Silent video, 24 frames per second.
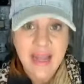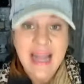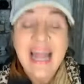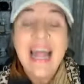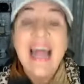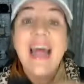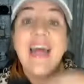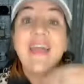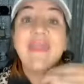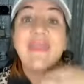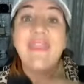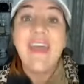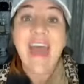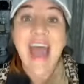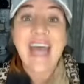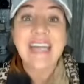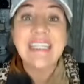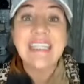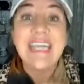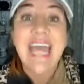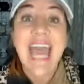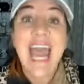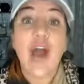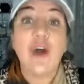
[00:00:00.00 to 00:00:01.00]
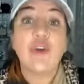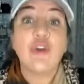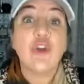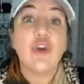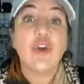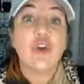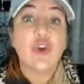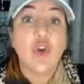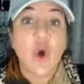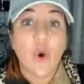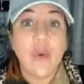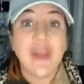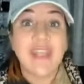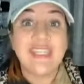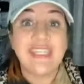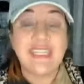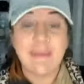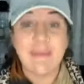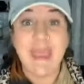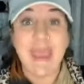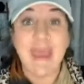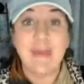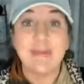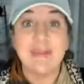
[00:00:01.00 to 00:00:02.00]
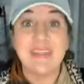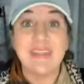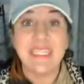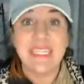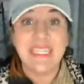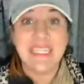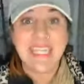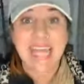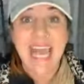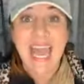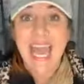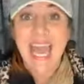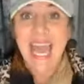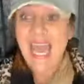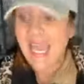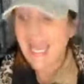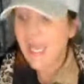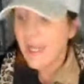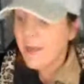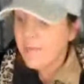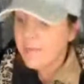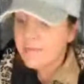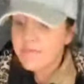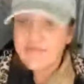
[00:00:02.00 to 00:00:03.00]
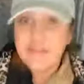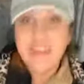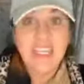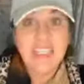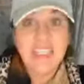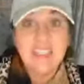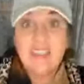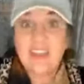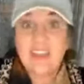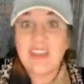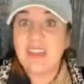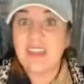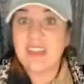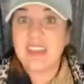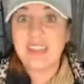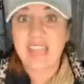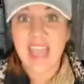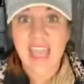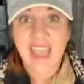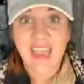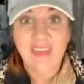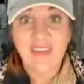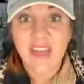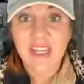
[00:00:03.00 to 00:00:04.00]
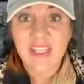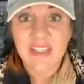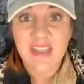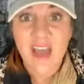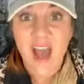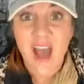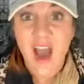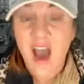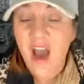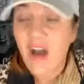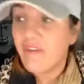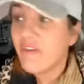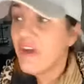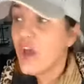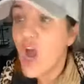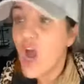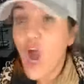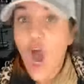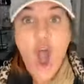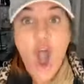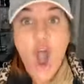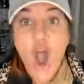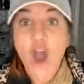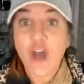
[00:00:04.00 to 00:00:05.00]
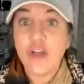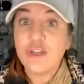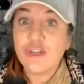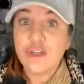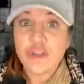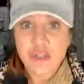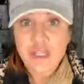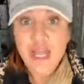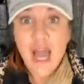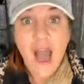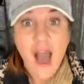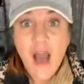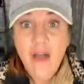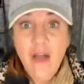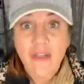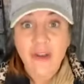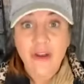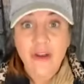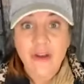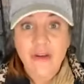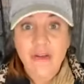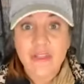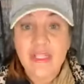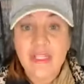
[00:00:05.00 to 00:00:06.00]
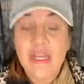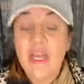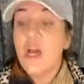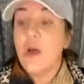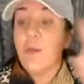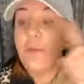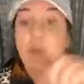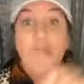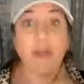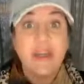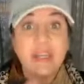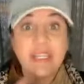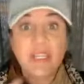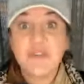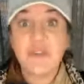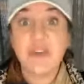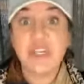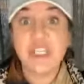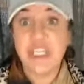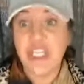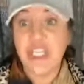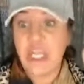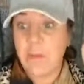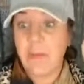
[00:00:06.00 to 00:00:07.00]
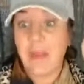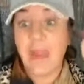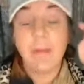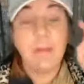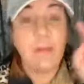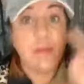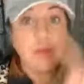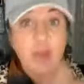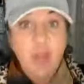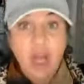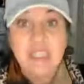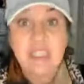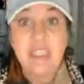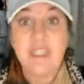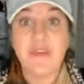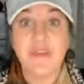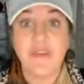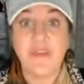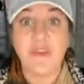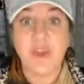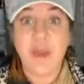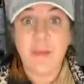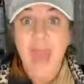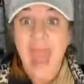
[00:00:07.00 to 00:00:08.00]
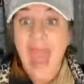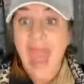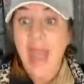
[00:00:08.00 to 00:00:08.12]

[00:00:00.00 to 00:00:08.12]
That's how you're going to be able to say, this is a savings of $100 plus free shipping, plus the free bag,